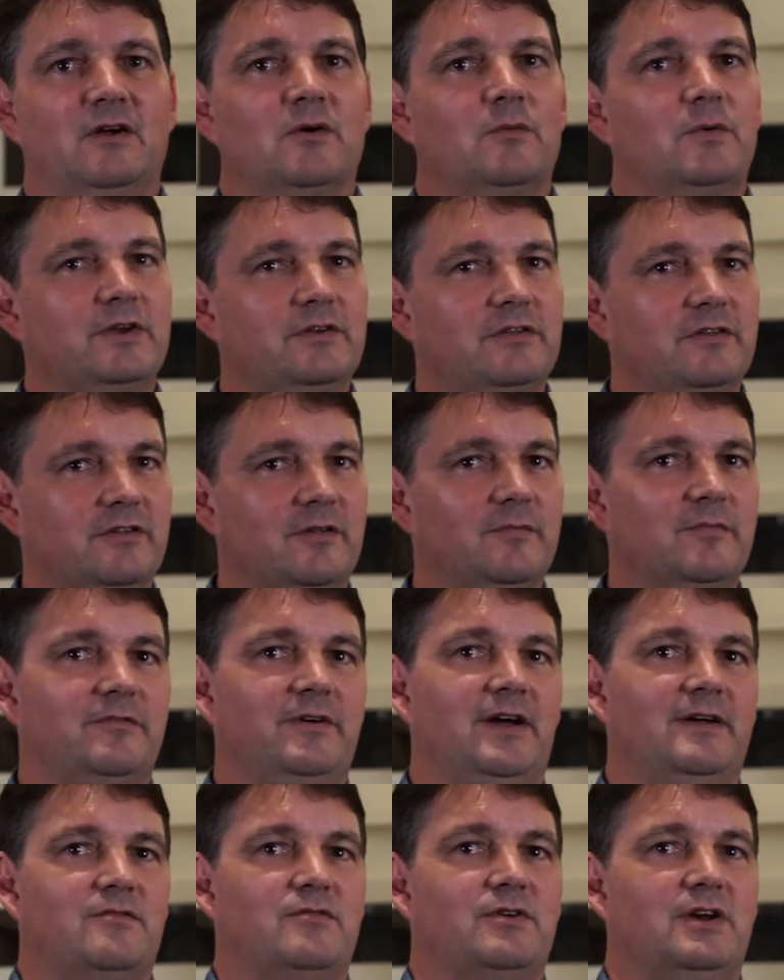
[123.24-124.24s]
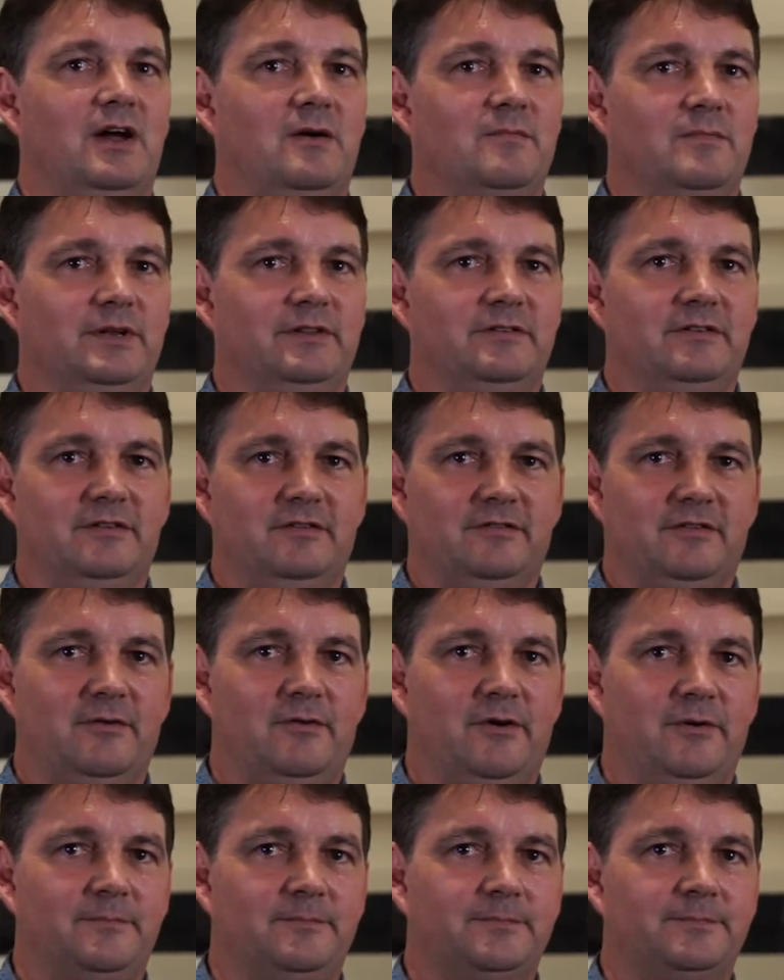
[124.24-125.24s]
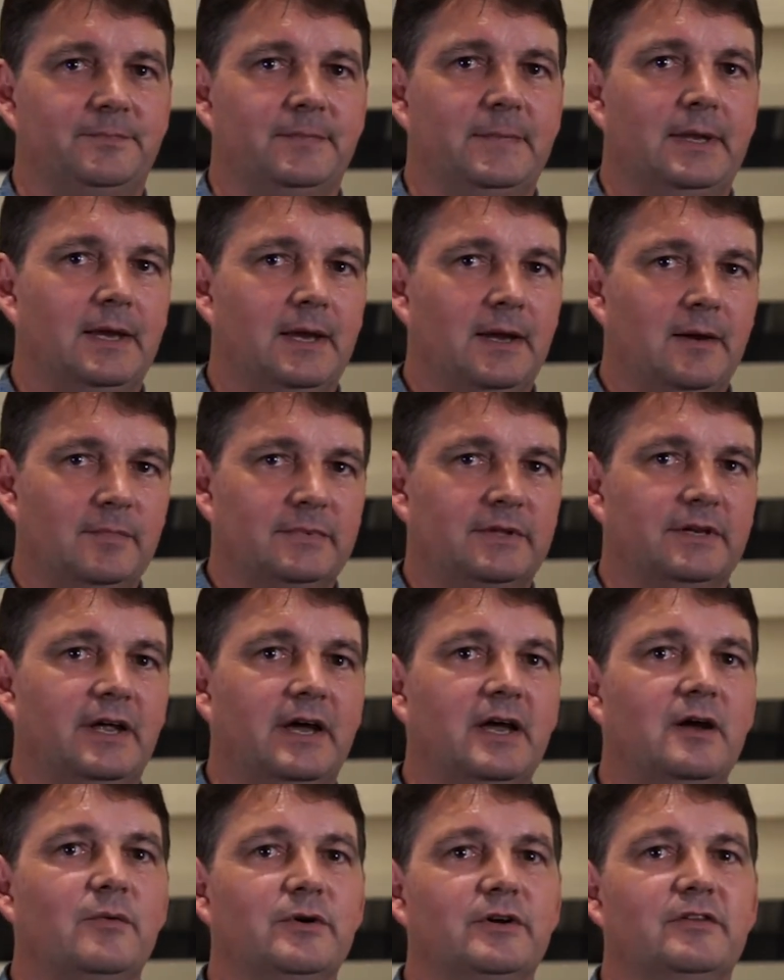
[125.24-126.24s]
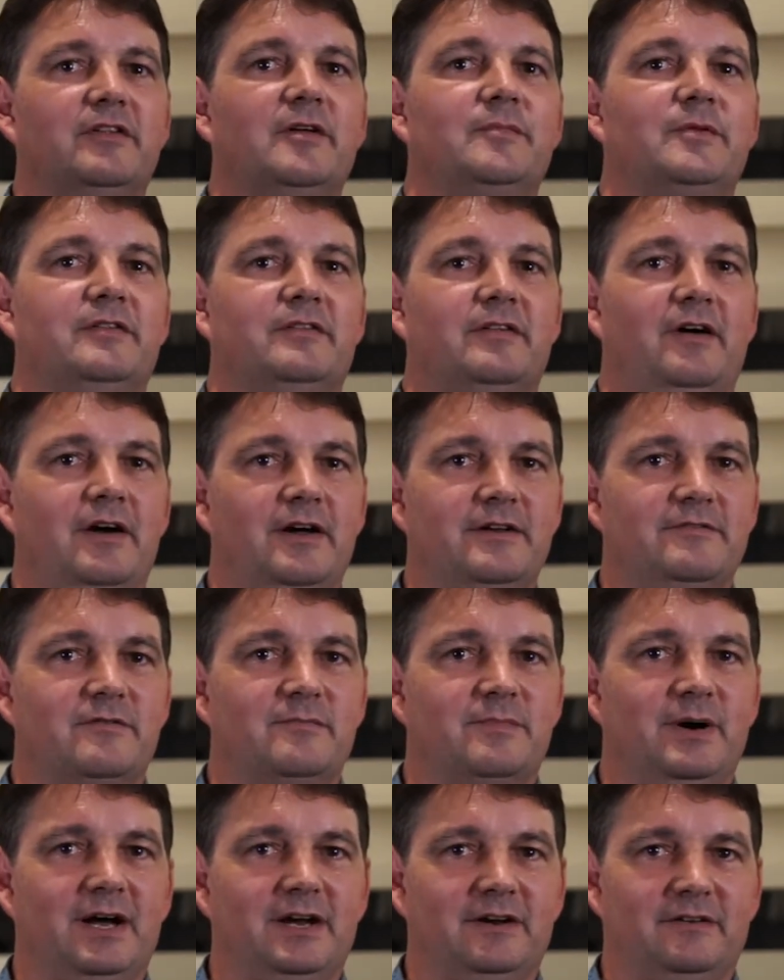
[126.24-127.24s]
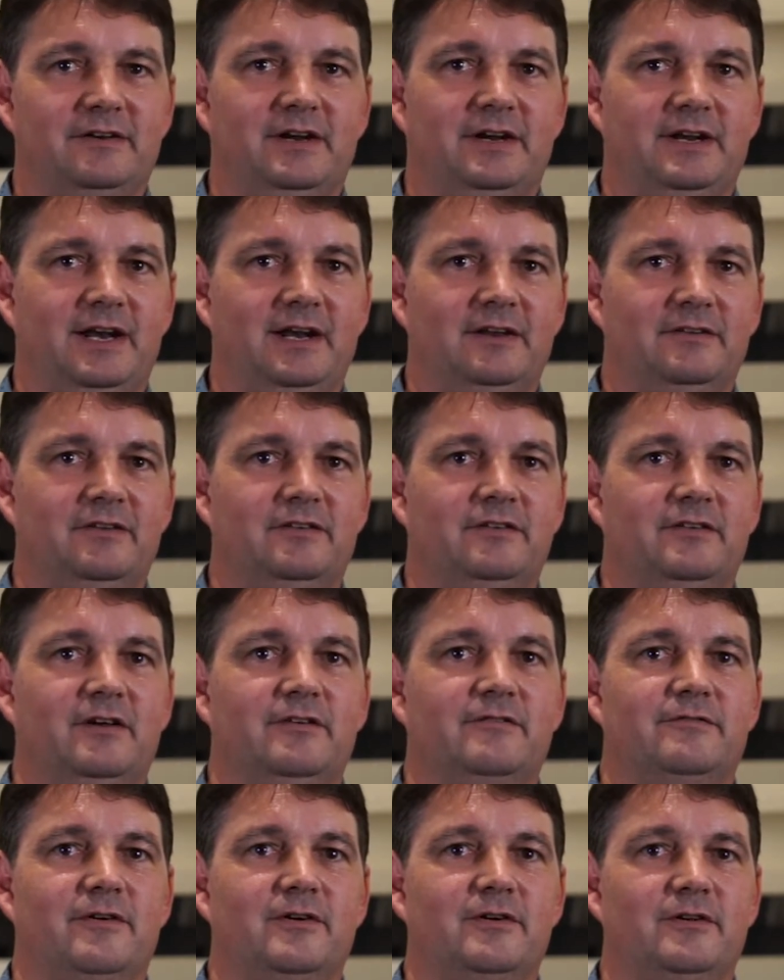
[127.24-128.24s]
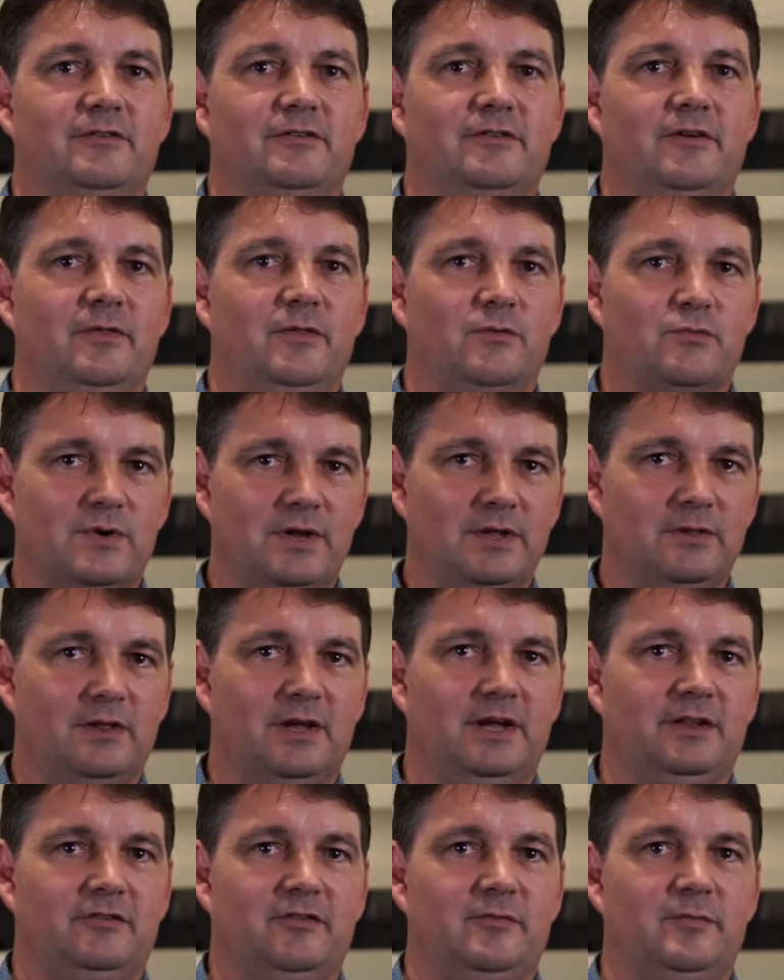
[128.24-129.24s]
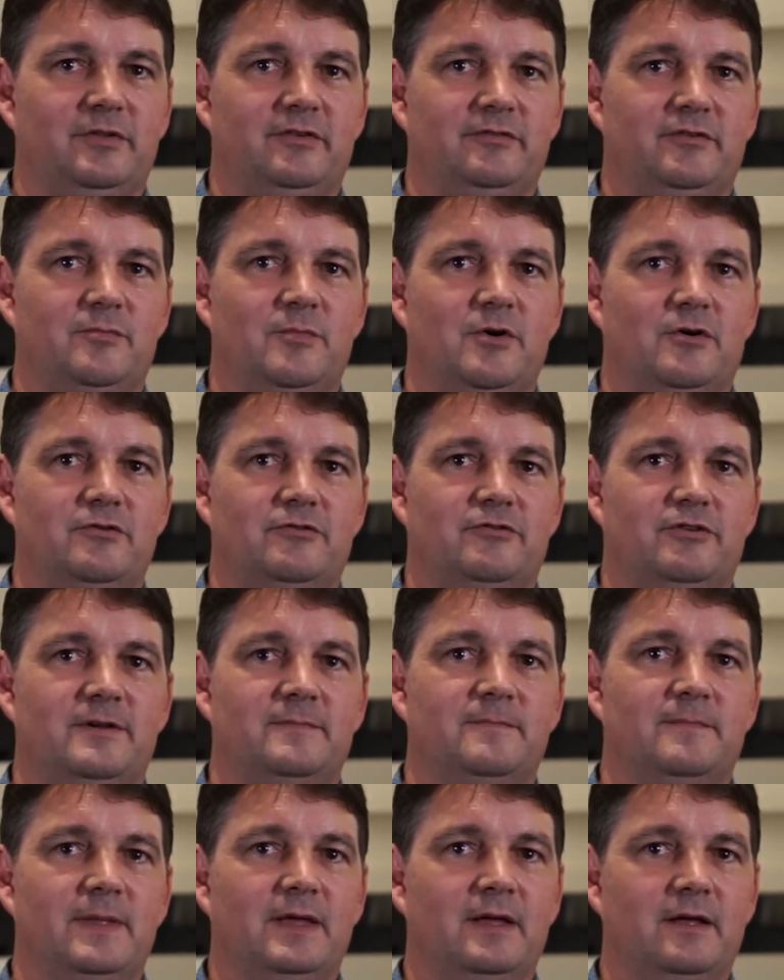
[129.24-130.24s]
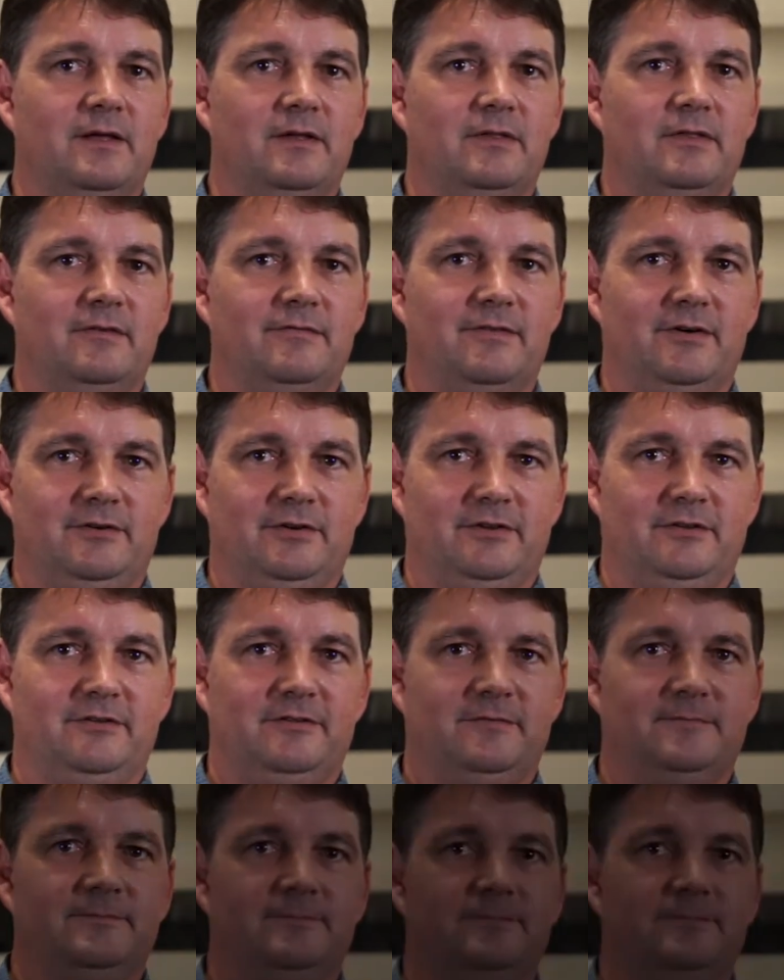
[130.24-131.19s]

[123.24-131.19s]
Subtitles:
which systems favour incumbents, and so on. Today I want to step aside from partisan analysis and focus on the real customers of democracy, the voters.